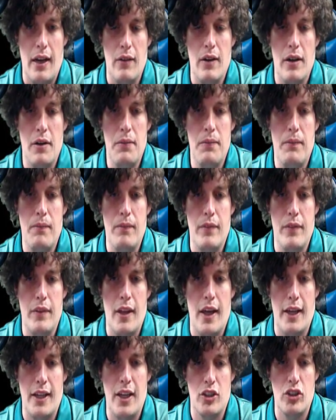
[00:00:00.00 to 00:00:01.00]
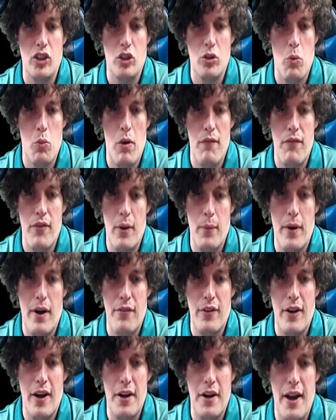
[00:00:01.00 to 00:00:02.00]
Well, I guess there's only one fair way to
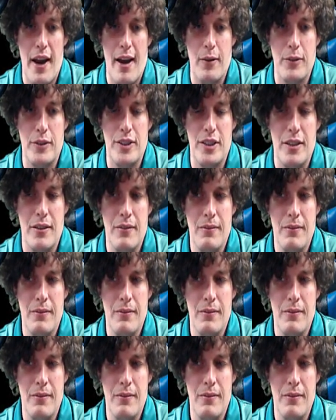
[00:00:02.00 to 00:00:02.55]
find out.